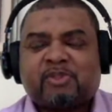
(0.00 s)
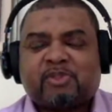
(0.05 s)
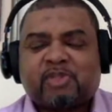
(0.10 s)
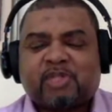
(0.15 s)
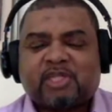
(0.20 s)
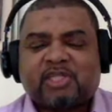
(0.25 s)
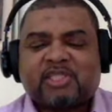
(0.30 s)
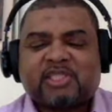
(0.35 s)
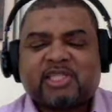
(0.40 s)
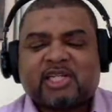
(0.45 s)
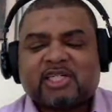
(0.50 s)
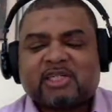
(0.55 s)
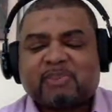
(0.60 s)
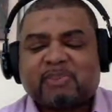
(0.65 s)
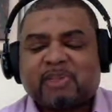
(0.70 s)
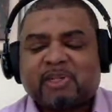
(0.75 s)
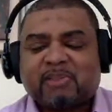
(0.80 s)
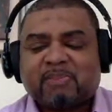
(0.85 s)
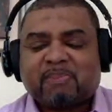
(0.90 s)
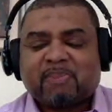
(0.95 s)
to the
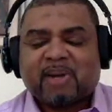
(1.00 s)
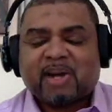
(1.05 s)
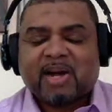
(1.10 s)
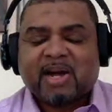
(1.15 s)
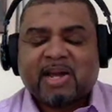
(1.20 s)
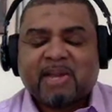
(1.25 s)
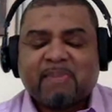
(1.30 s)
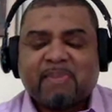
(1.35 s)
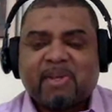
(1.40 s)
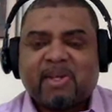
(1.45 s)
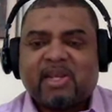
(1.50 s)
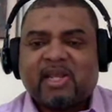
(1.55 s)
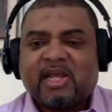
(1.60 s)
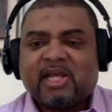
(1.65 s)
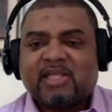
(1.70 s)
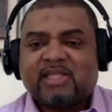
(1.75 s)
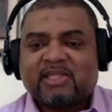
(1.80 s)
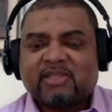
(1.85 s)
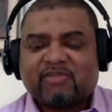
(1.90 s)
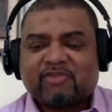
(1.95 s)
statement by Bill
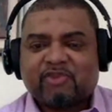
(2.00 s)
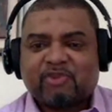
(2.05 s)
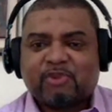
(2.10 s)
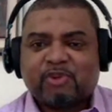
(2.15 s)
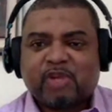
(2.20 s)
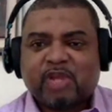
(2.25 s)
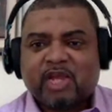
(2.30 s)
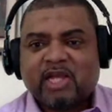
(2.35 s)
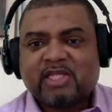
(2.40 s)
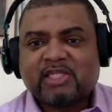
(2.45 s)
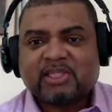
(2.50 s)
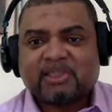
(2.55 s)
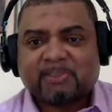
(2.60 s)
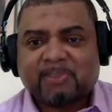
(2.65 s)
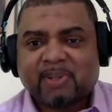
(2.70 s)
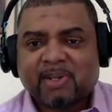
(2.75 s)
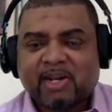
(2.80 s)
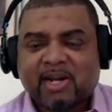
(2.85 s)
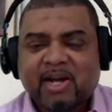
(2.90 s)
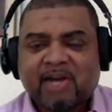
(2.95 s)
Gates a few
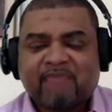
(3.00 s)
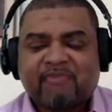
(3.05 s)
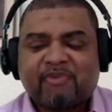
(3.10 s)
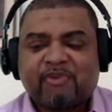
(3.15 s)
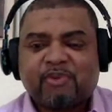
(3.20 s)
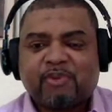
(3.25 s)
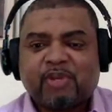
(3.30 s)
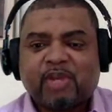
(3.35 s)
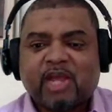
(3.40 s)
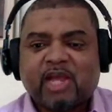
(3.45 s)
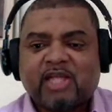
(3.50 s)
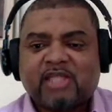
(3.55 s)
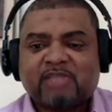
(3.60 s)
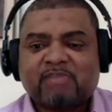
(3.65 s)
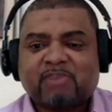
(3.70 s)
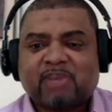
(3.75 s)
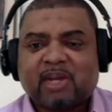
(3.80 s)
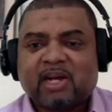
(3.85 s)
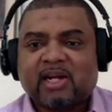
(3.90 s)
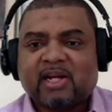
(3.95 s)

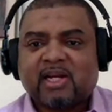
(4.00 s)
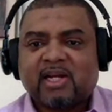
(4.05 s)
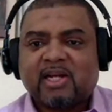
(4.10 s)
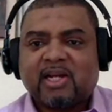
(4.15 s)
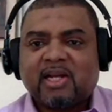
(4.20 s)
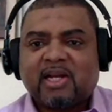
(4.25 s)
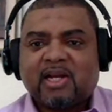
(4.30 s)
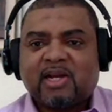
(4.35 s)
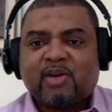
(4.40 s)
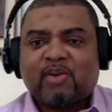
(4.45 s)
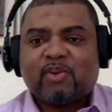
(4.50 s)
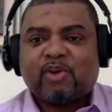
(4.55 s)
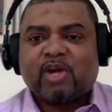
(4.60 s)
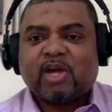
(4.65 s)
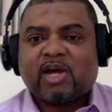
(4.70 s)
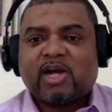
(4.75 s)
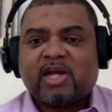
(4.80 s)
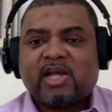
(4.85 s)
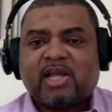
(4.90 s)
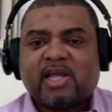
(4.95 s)
years back,
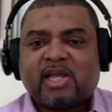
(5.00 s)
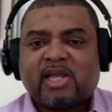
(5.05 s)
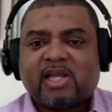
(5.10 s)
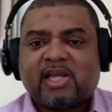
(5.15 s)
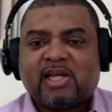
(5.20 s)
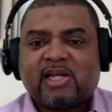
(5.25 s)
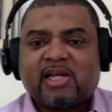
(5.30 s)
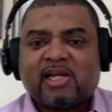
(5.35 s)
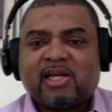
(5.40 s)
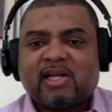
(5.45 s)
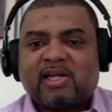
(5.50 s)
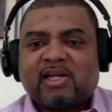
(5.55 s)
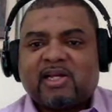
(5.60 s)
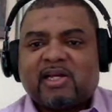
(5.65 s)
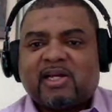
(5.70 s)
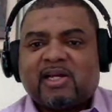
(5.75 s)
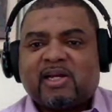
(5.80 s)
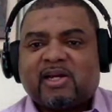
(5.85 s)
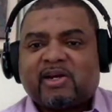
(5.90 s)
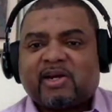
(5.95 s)
where he
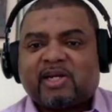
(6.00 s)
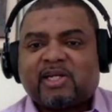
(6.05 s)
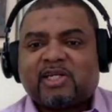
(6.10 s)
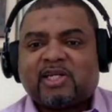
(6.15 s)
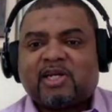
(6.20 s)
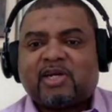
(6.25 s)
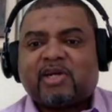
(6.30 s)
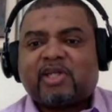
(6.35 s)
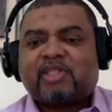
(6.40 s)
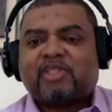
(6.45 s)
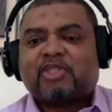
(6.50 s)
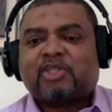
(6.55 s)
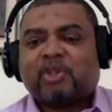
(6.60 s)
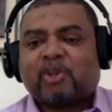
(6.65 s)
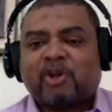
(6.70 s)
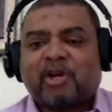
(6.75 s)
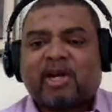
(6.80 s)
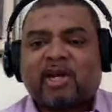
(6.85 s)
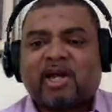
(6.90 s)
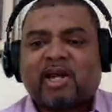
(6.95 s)

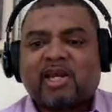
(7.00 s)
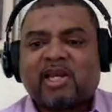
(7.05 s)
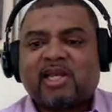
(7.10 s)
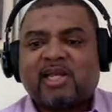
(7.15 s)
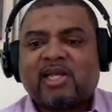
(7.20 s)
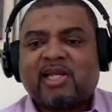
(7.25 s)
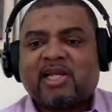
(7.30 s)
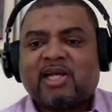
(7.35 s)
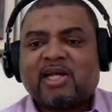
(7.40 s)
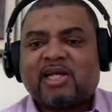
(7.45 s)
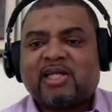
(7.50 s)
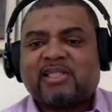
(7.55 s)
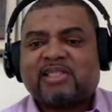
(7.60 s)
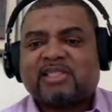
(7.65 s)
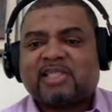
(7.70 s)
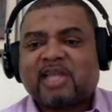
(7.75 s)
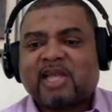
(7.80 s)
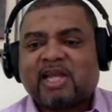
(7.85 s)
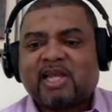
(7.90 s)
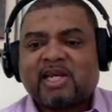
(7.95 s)
rhetorically
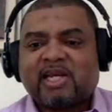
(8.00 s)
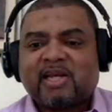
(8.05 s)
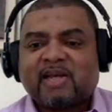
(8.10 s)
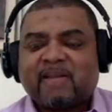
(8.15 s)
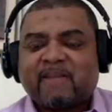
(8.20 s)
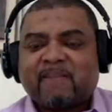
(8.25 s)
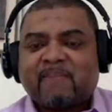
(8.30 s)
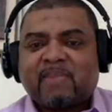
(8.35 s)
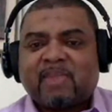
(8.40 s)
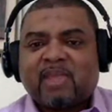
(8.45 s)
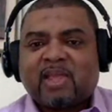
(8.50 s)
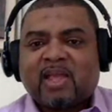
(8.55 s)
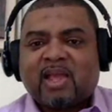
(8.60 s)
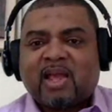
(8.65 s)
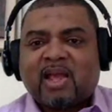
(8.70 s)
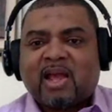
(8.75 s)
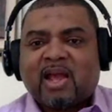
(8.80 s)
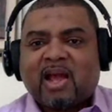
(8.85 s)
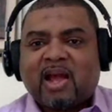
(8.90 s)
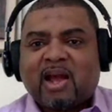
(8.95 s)
said,
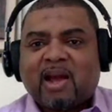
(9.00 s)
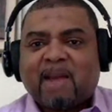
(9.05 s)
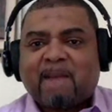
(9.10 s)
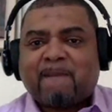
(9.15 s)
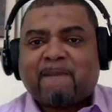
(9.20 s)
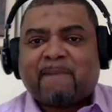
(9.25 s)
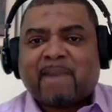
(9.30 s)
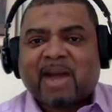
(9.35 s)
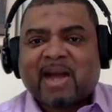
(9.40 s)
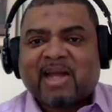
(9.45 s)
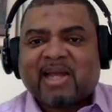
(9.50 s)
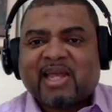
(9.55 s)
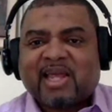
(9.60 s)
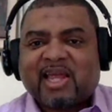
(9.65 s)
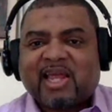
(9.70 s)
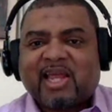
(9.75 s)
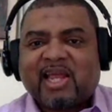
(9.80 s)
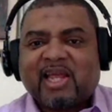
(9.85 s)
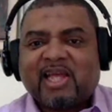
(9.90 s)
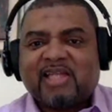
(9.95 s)

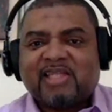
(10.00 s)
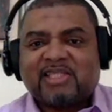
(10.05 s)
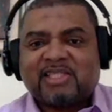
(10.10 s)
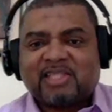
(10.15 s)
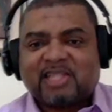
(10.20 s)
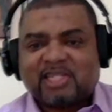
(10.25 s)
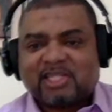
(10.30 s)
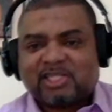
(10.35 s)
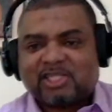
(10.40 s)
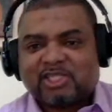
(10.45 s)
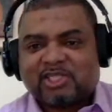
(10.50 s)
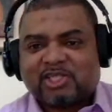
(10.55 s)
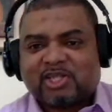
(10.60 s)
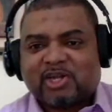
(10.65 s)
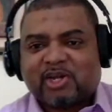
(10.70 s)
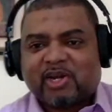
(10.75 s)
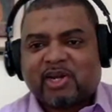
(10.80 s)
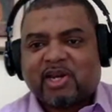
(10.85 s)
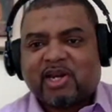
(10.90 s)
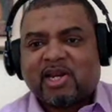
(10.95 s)
banking is
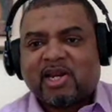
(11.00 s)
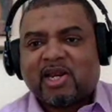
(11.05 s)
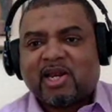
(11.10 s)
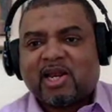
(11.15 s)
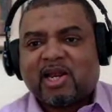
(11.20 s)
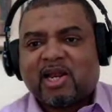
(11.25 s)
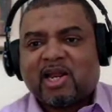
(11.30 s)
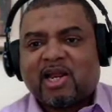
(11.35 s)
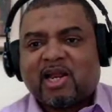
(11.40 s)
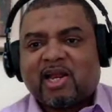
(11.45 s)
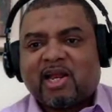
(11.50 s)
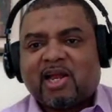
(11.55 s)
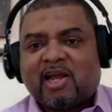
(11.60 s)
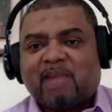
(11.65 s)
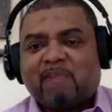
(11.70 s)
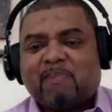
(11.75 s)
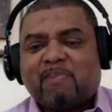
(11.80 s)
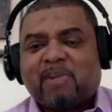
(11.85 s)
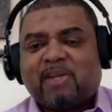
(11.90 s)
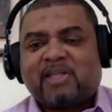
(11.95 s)
necessary,
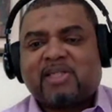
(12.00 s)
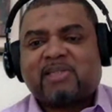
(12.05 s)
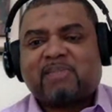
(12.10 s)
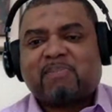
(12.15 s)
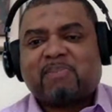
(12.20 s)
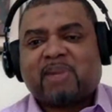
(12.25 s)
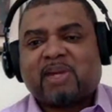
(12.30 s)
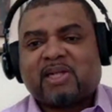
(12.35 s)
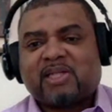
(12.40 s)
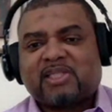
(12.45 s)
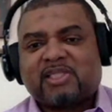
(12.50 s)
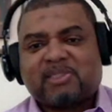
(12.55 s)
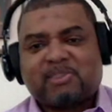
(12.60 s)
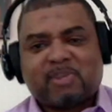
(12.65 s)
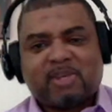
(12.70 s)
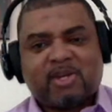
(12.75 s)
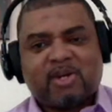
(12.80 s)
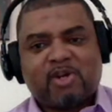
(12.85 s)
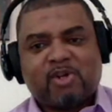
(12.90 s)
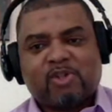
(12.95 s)
but banks
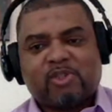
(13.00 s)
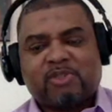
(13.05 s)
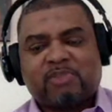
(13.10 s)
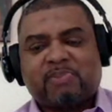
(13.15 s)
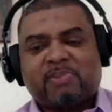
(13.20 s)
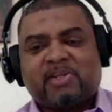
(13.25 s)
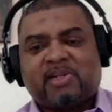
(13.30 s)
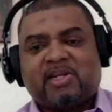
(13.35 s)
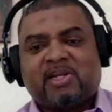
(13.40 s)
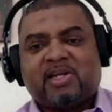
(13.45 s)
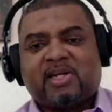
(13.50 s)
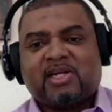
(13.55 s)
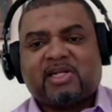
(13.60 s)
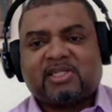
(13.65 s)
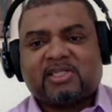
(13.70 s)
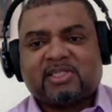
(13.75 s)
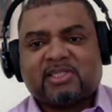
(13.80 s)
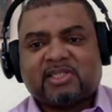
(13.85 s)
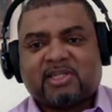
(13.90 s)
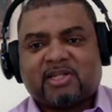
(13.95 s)
may not be
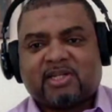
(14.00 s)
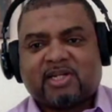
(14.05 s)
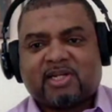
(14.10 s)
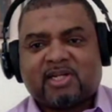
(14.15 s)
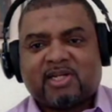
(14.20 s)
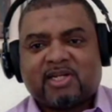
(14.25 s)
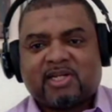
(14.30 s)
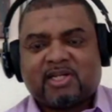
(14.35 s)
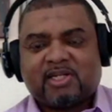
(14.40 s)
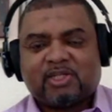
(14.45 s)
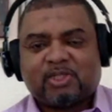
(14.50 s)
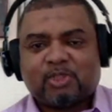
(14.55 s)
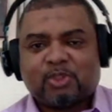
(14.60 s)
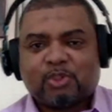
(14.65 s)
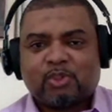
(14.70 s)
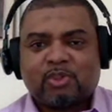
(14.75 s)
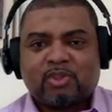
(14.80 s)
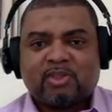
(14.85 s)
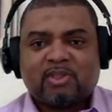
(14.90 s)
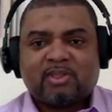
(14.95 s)
necessary.
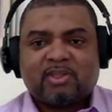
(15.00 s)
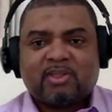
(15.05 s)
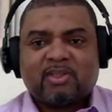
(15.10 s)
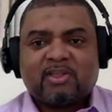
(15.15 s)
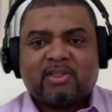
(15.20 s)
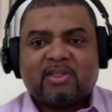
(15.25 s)
So